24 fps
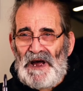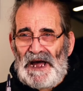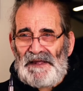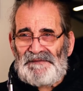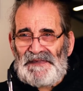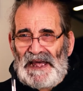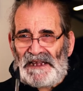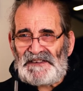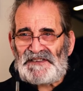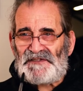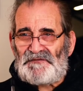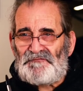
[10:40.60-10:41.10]

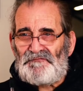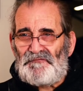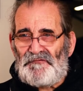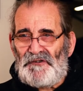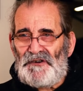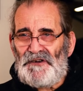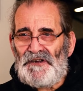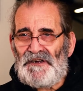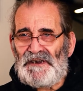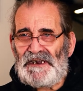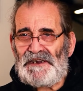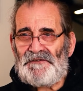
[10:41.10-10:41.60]
that's
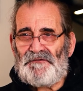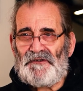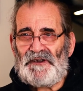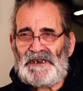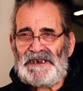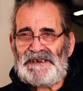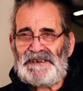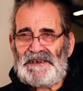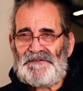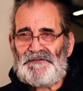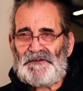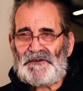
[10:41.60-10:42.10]
really,
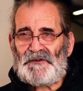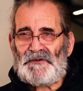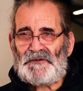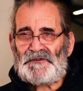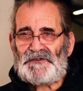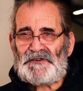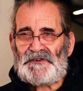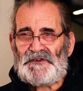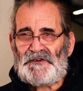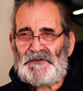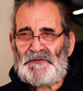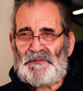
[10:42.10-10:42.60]
really
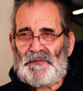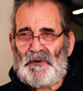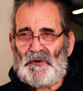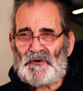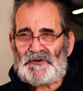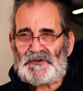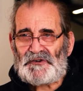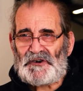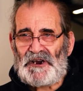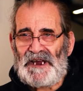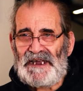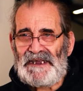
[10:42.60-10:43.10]
difficult to portray,
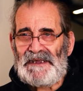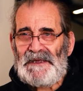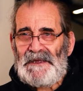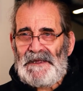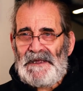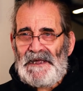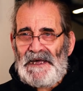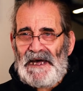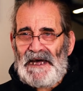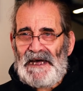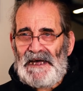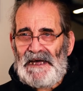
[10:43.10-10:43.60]

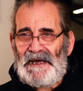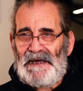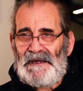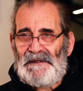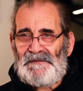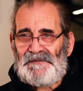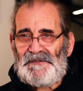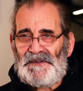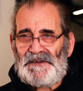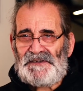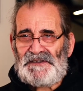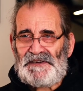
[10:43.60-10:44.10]

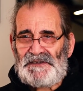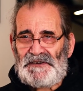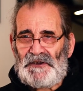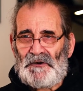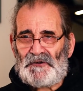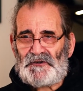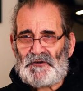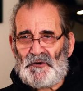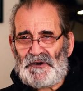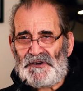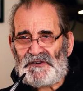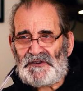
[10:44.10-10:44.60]
that
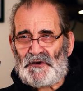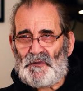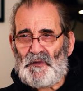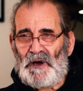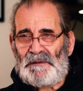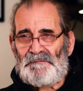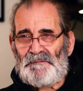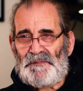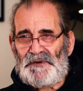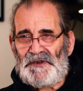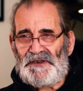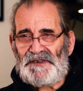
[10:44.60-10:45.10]
you're talking to
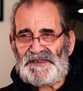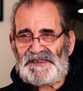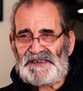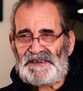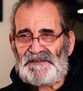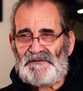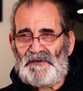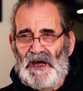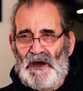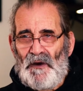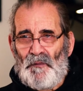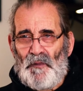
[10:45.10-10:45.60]
one
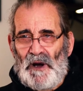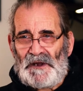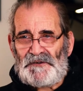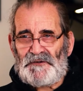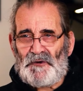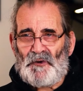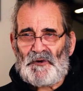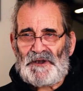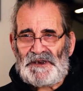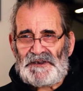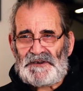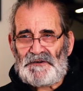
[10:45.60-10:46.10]
person while
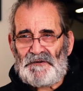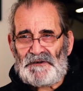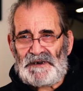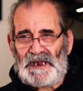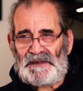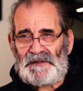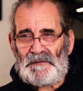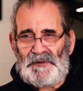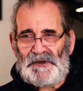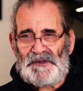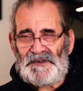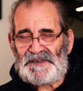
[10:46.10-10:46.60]
talking to
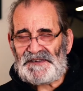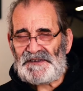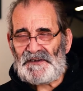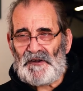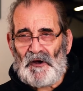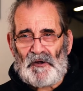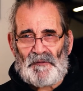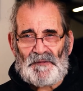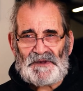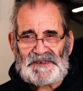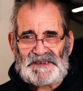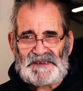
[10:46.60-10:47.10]
another person
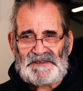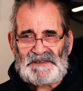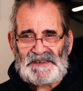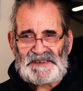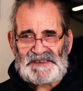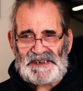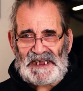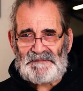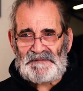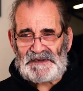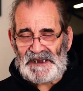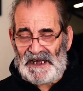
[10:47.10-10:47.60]
almost at the
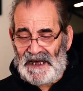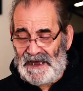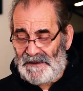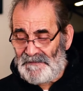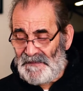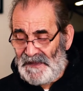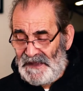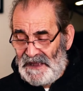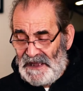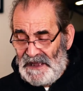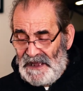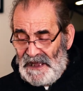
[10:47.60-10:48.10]
same
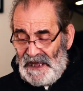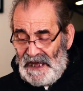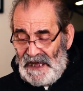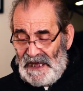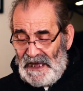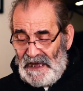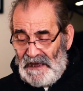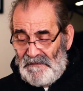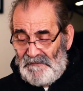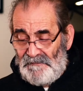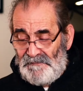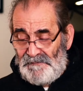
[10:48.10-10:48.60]
time.
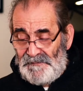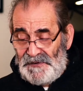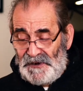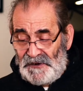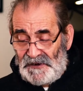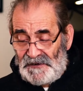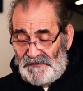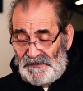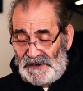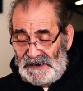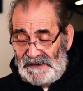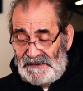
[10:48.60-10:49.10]

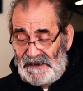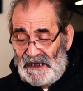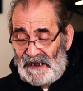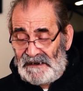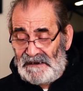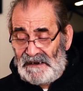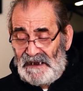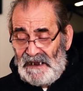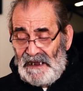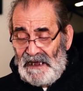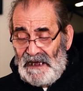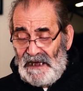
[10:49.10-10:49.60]
Beautifully
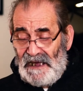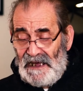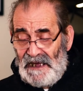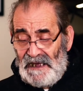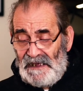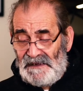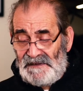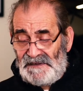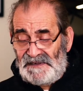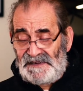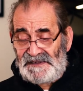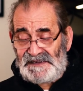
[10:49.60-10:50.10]
done.
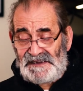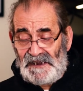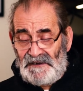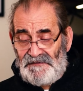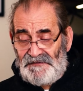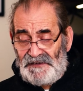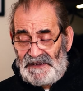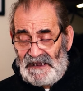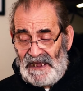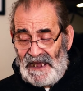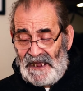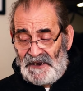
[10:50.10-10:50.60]

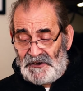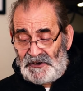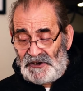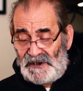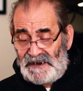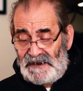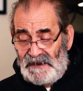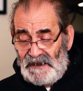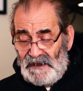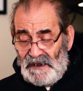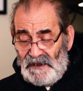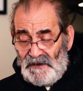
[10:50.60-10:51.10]
Sophie
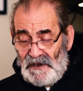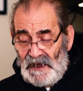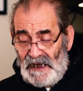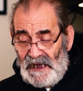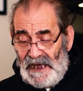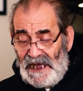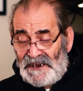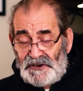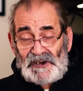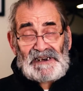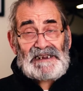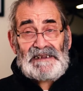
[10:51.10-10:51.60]
Edgley,
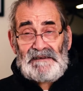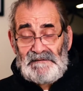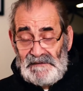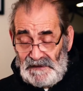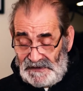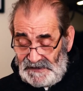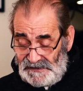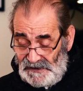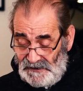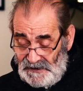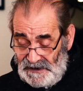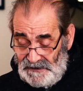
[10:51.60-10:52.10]

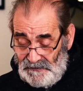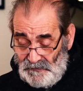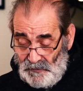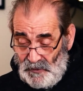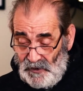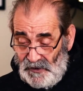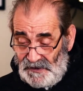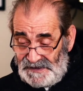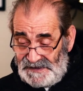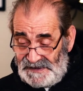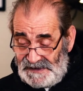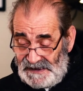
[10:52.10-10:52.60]

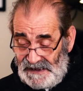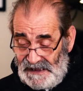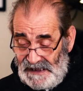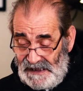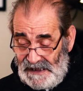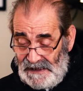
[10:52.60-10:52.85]
was